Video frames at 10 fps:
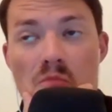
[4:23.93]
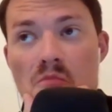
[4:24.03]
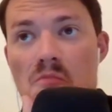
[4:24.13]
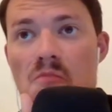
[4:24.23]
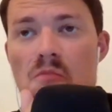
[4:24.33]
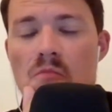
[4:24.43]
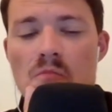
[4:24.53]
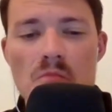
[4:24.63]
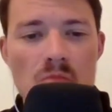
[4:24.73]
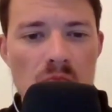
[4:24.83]

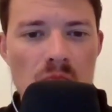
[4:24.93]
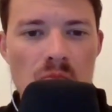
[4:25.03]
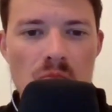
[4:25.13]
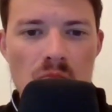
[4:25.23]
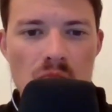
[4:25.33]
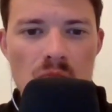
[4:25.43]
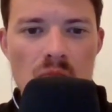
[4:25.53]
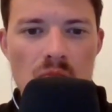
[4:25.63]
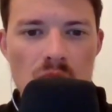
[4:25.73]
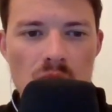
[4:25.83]

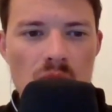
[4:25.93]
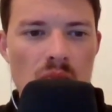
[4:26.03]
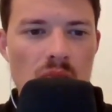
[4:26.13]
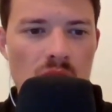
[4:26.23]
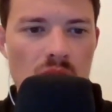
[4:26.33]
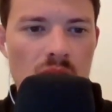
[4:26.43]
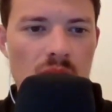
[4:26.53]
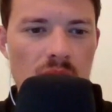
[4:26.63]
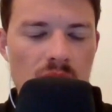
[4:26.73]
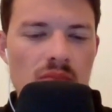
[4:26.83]

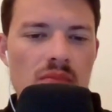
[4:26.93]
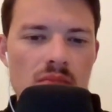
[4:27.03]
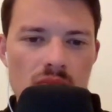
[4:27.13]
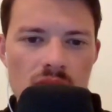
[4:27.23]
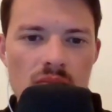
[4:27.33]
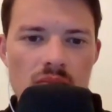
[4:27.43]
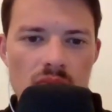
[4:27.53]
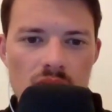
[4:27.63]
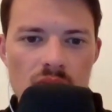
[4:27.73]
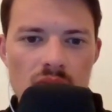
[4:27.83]

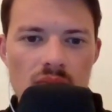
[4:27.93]
(silent)